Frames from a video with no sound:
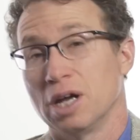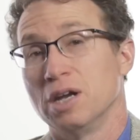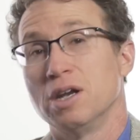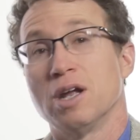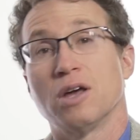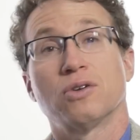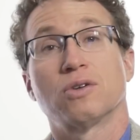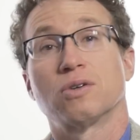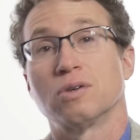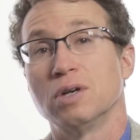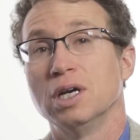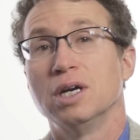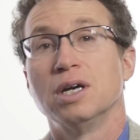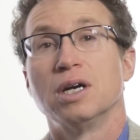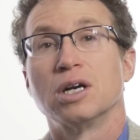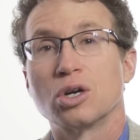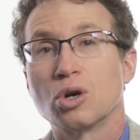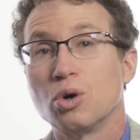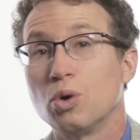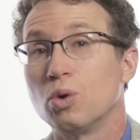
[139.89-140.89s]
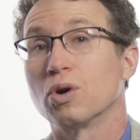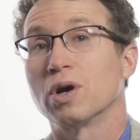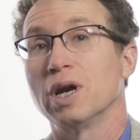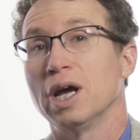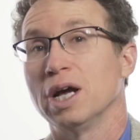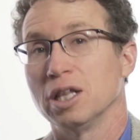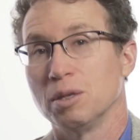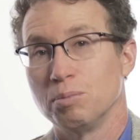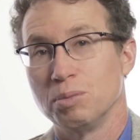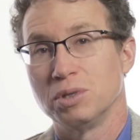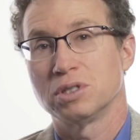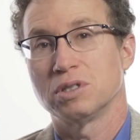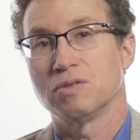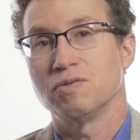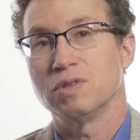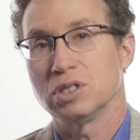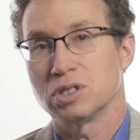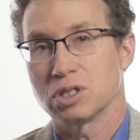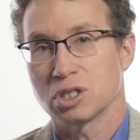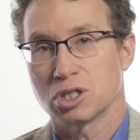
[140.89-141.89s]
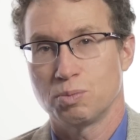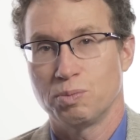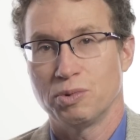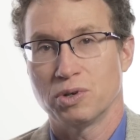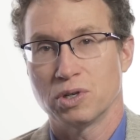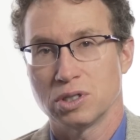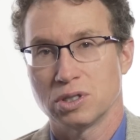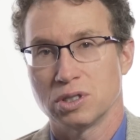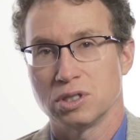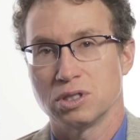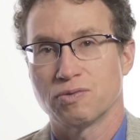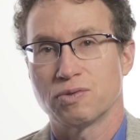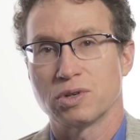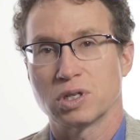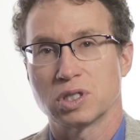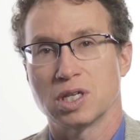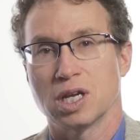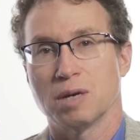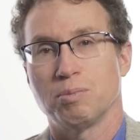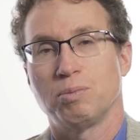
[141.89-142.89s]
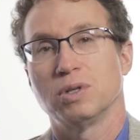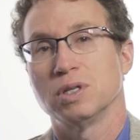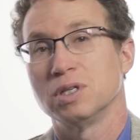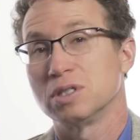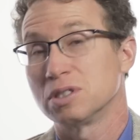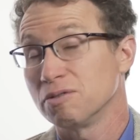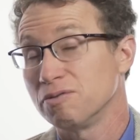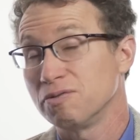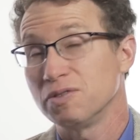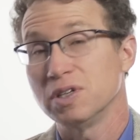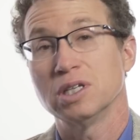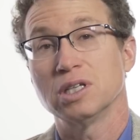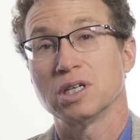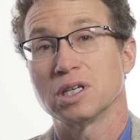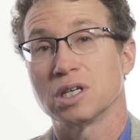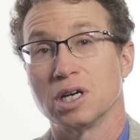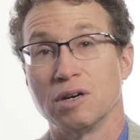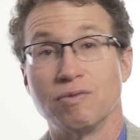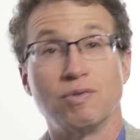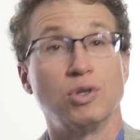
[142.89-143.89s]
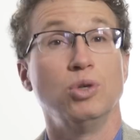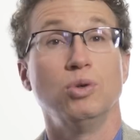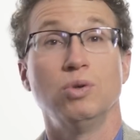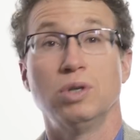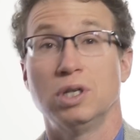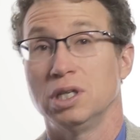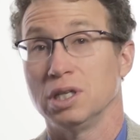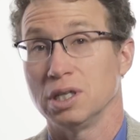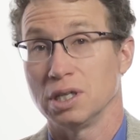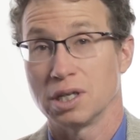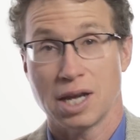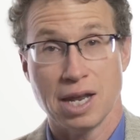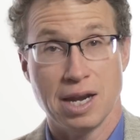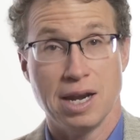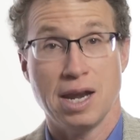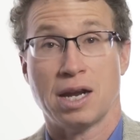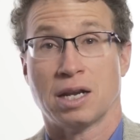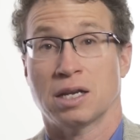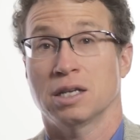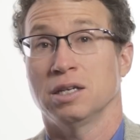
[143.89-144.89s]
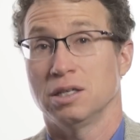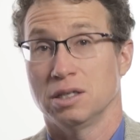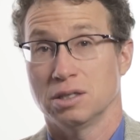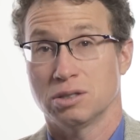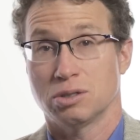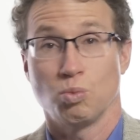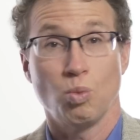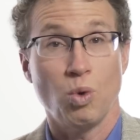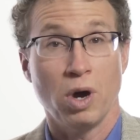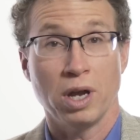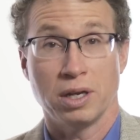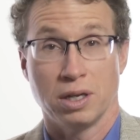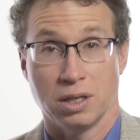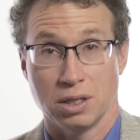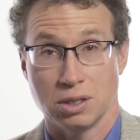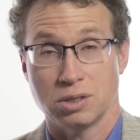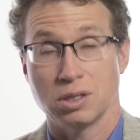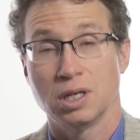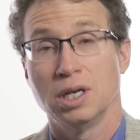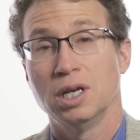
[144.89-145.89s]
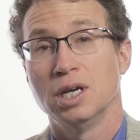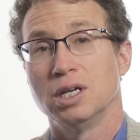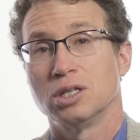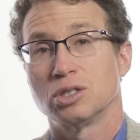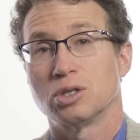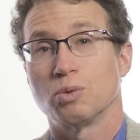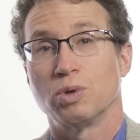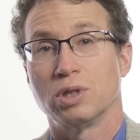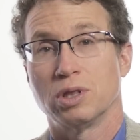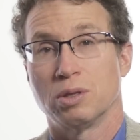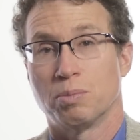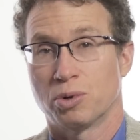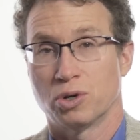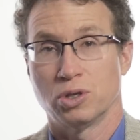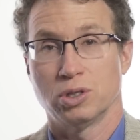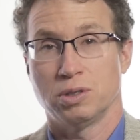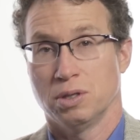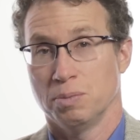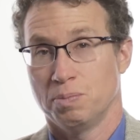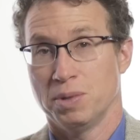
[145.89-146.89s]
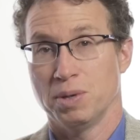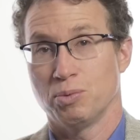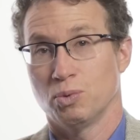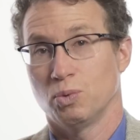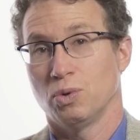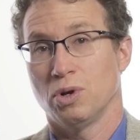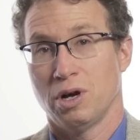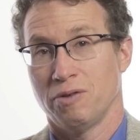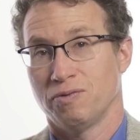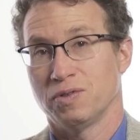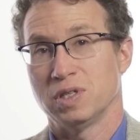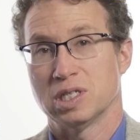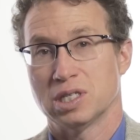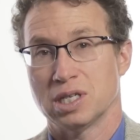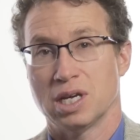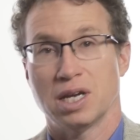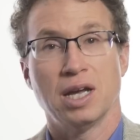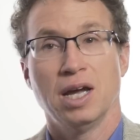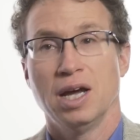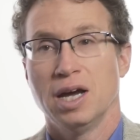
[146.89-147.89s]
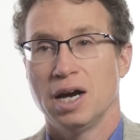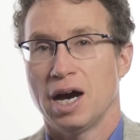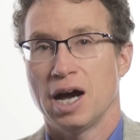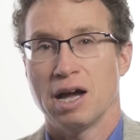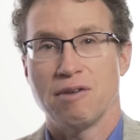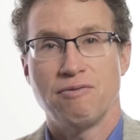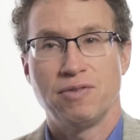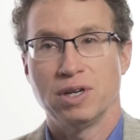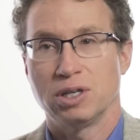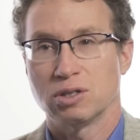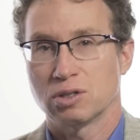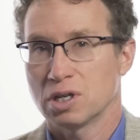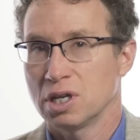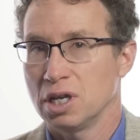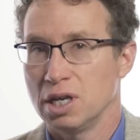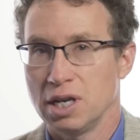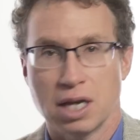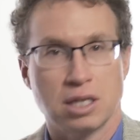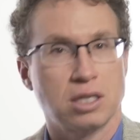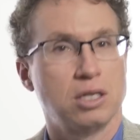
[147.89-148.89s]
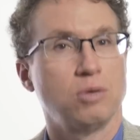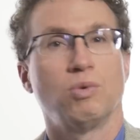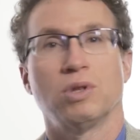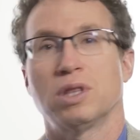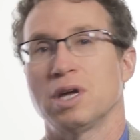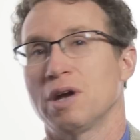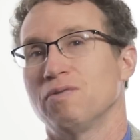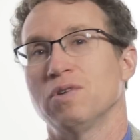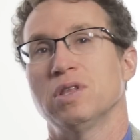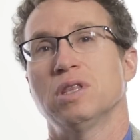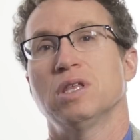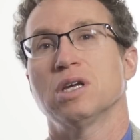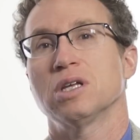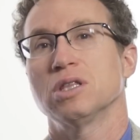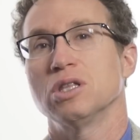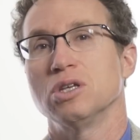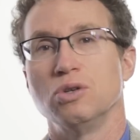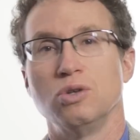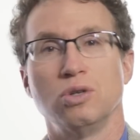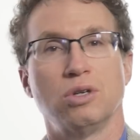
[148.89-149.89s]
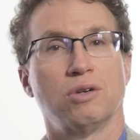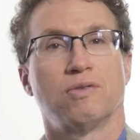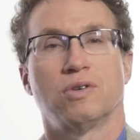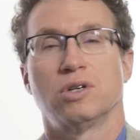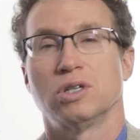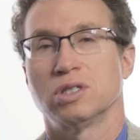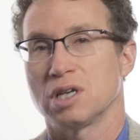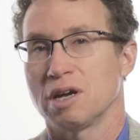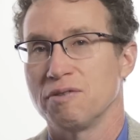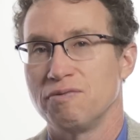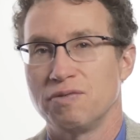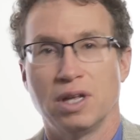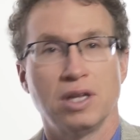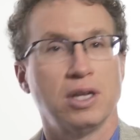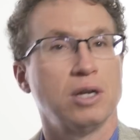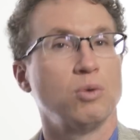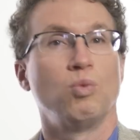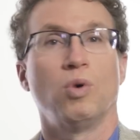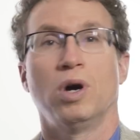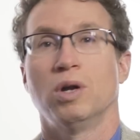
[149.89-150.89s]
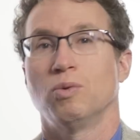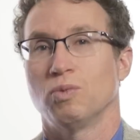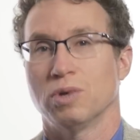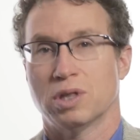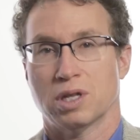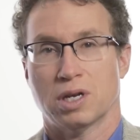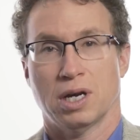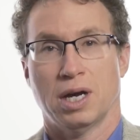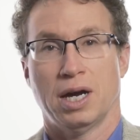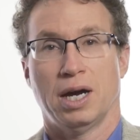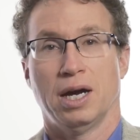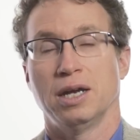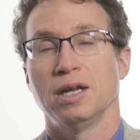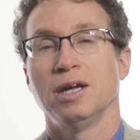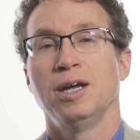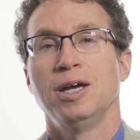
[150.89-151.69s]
Another core element of these experiences, for example, is a feeling of unity, connectedness, oneness. So what the person, the people will often say, I felt connected with everything in the universe. I felt at one with God.